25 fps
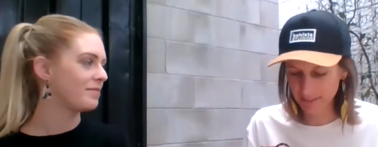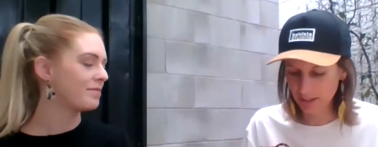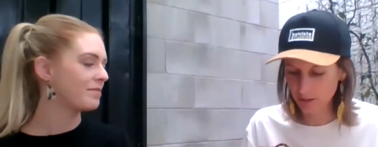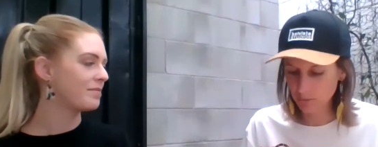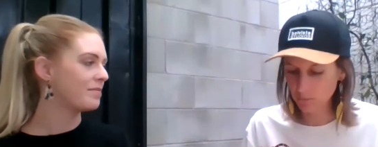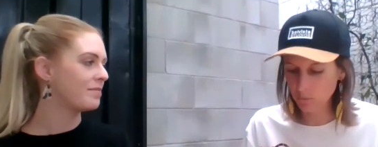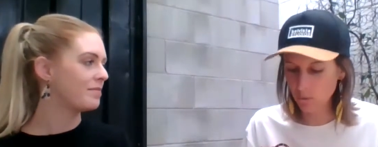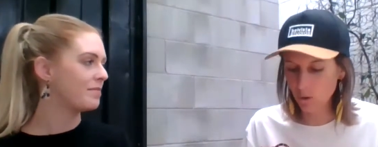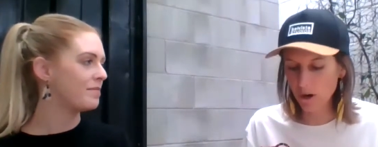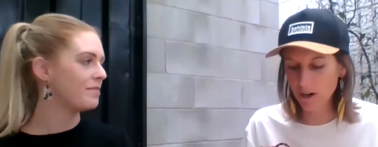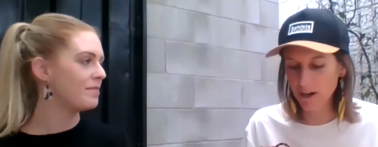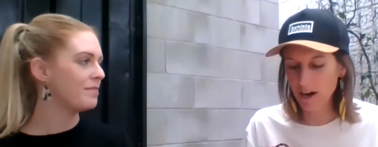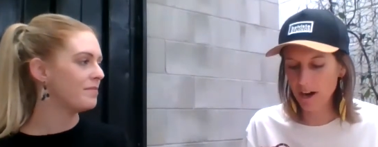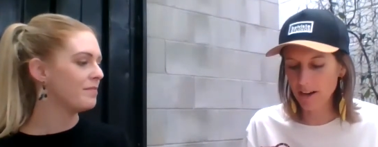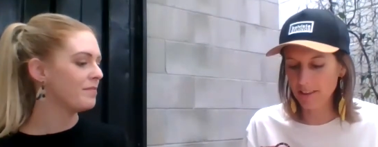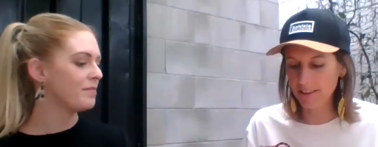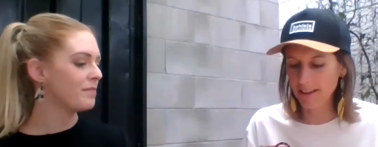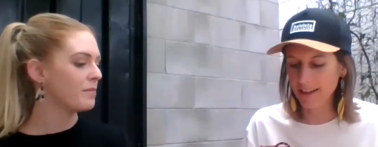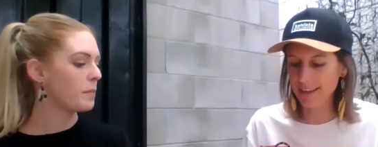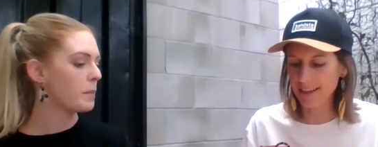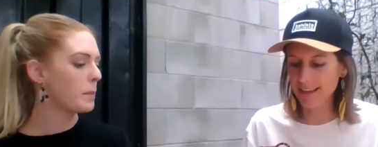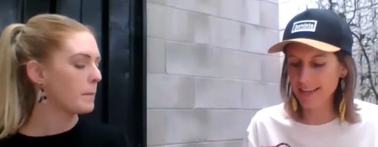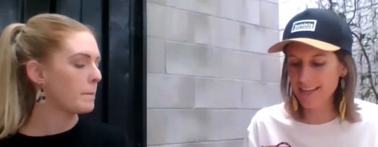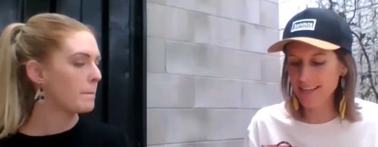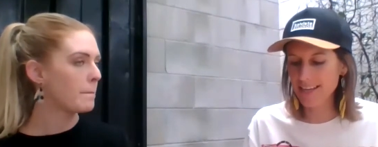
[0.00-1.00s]
Speaker 1: what are the
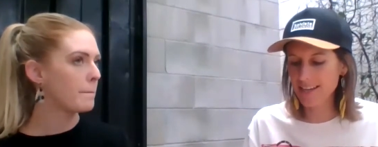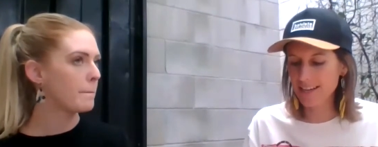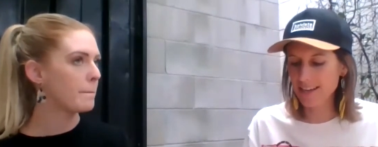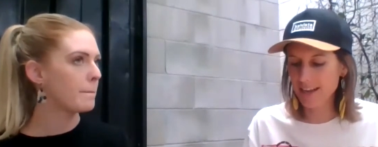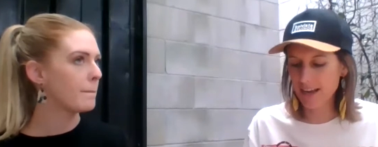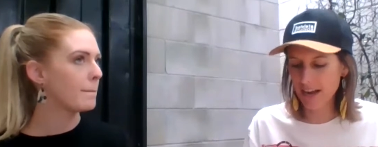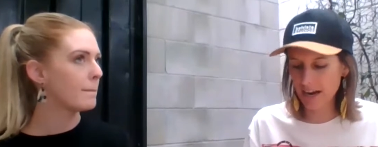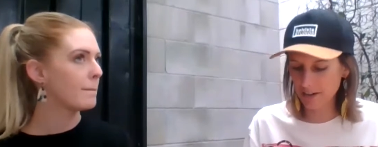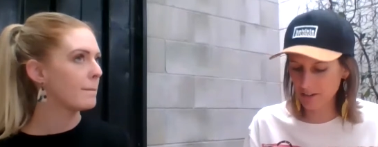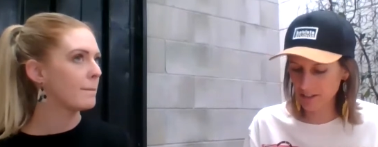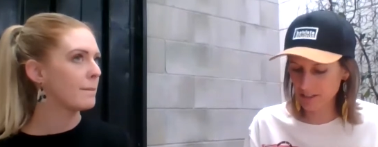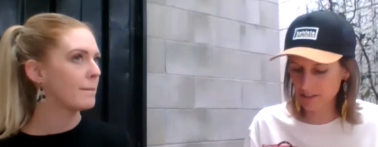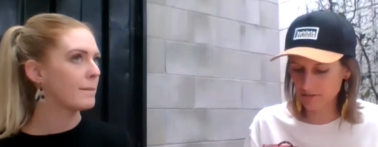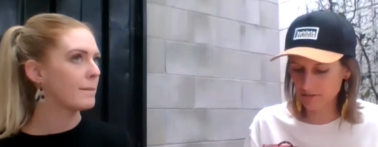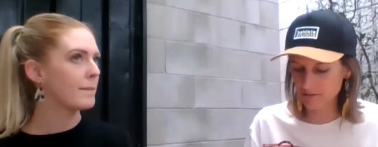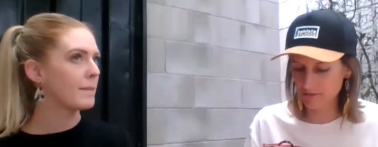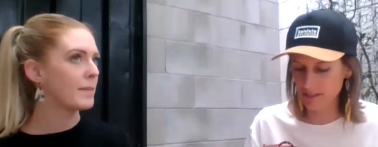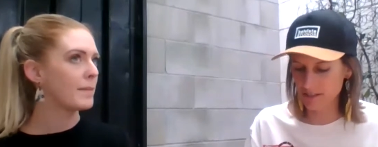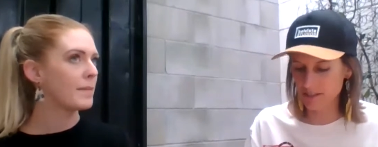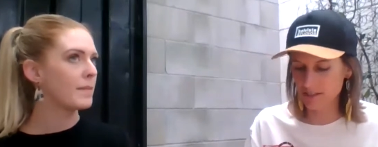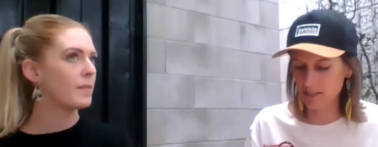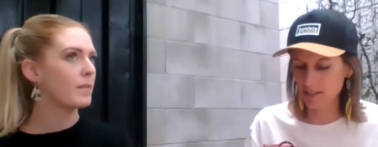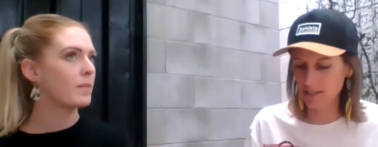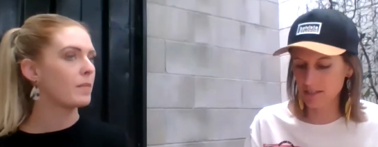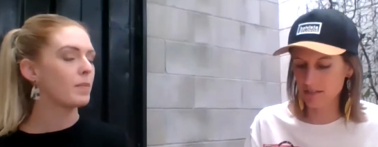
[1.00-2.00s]
key
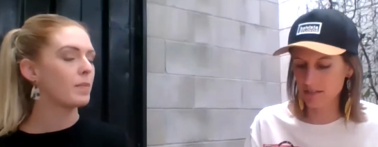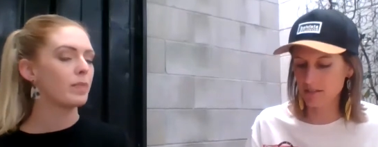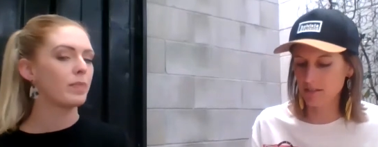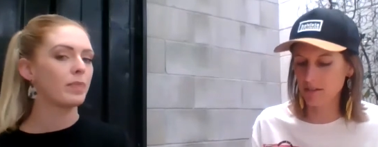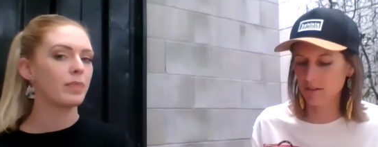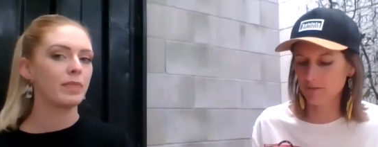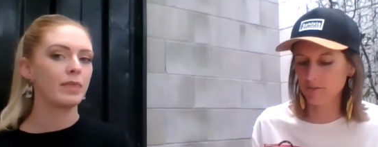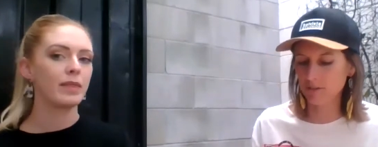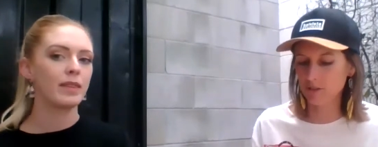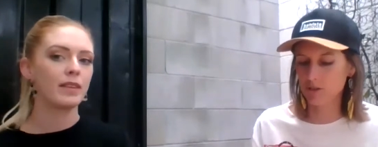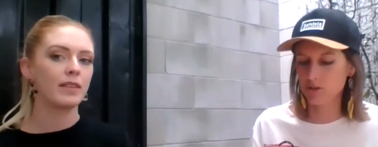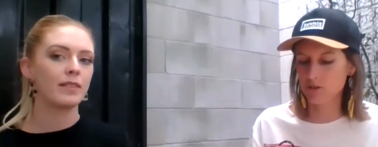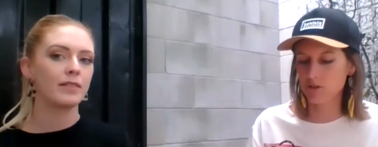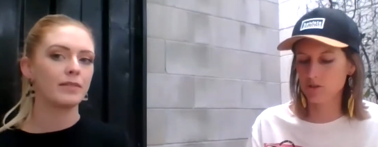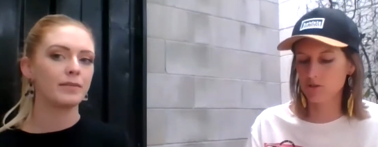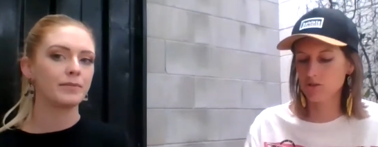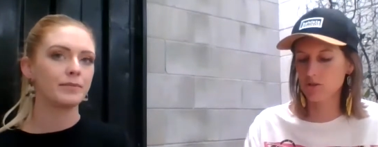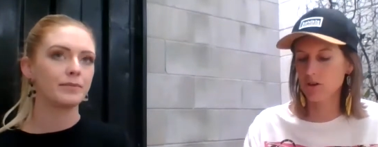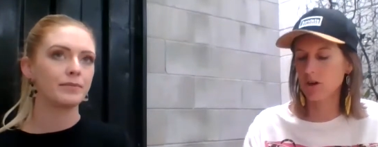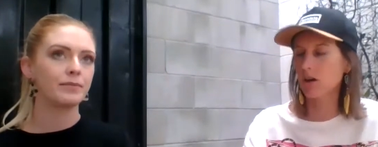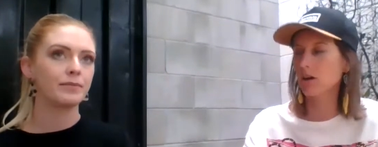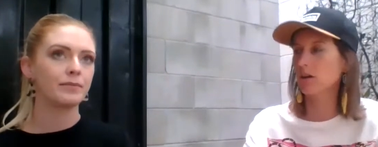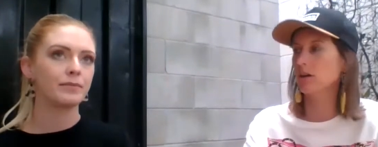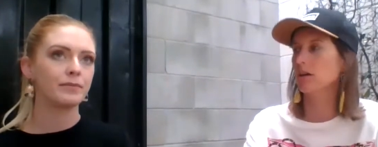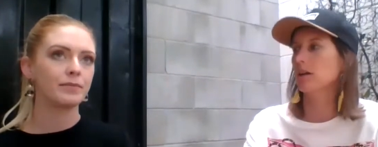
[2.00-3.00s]
characteristics of a
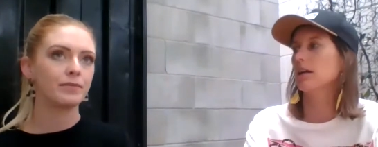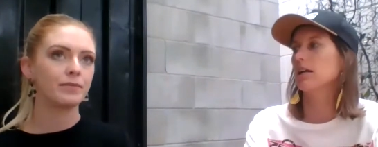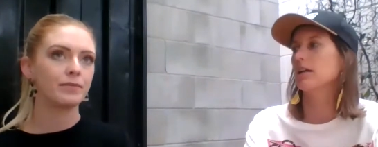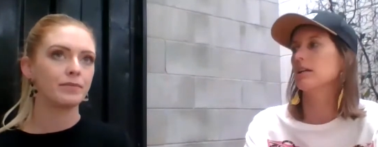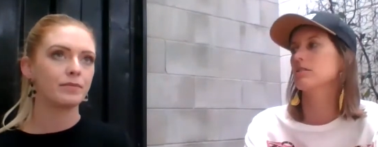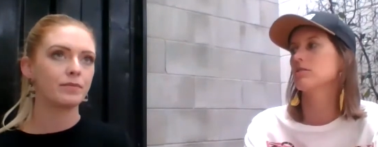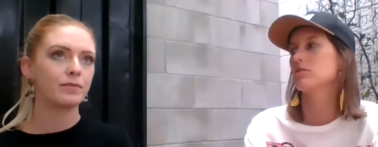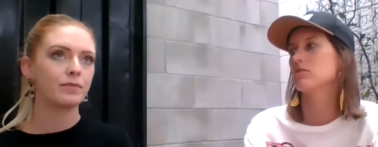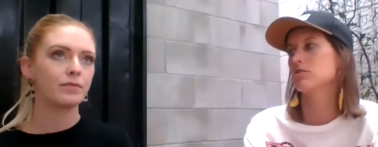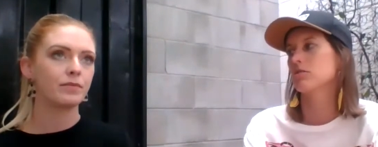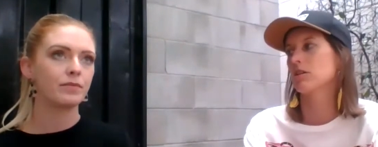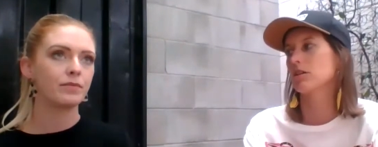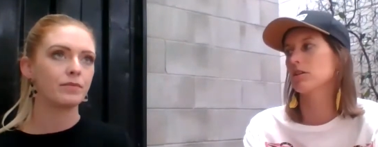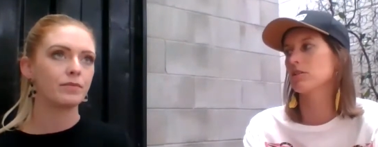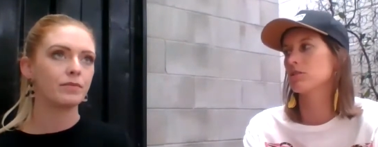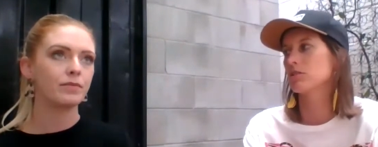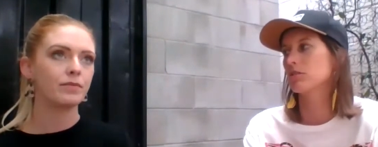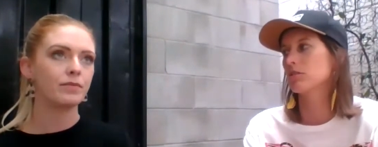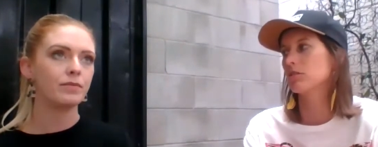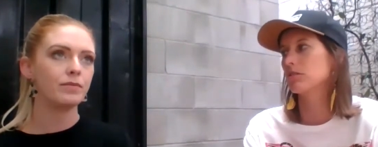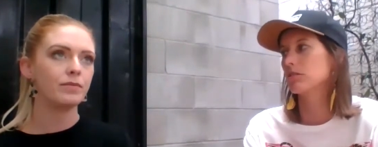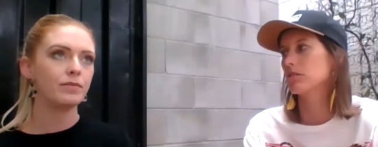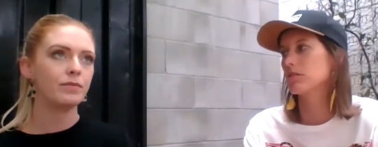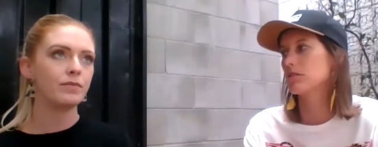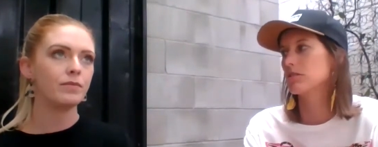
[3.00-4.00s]
strong instructional
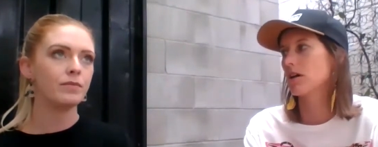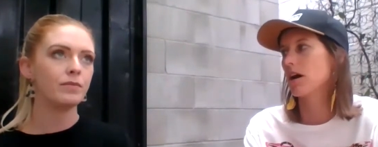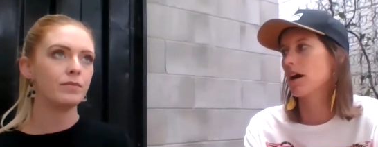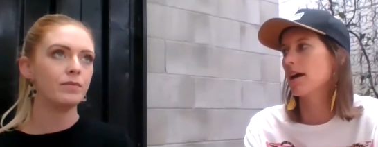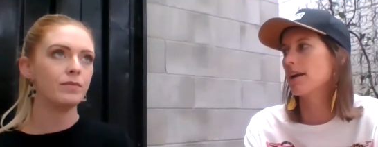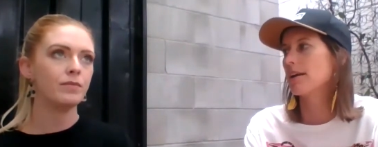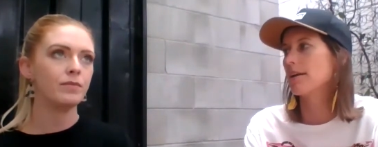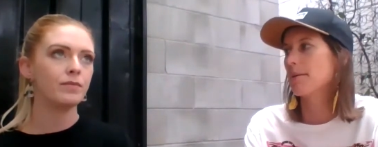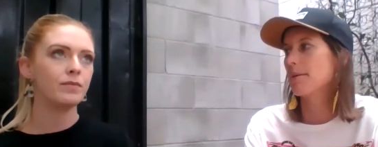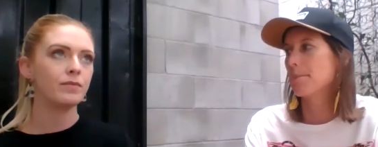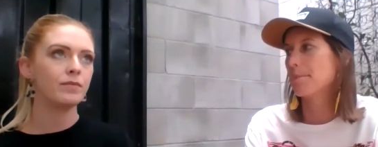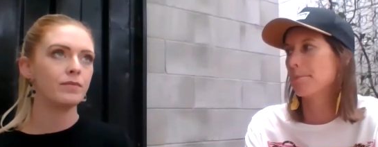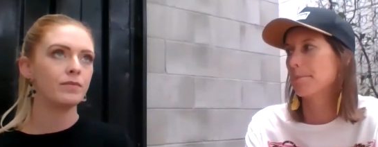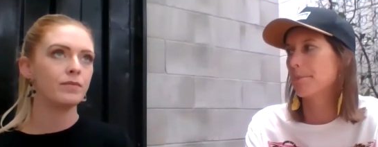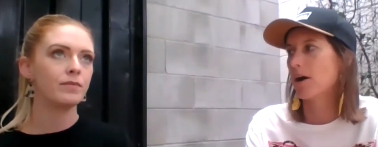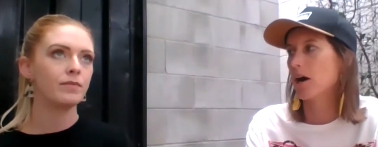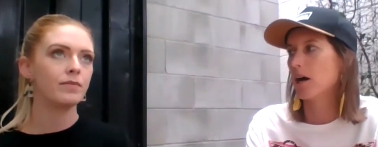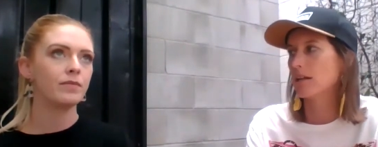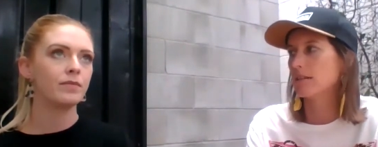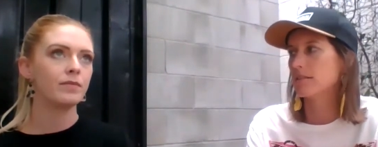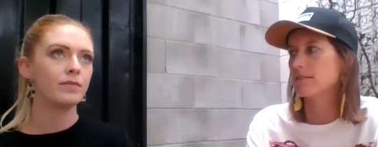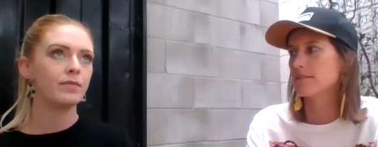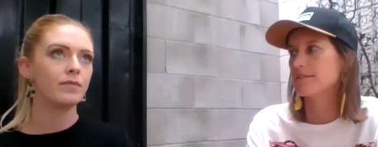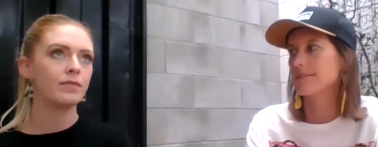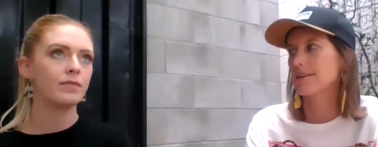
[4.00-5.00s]
design
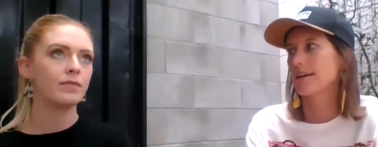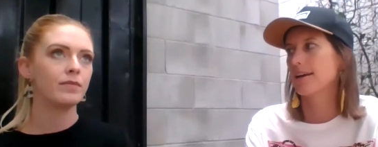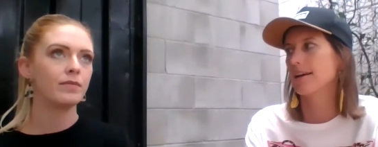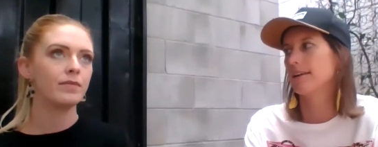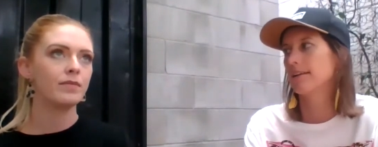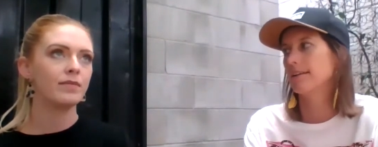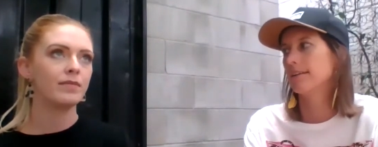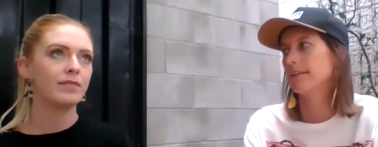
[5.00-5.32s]
mindset?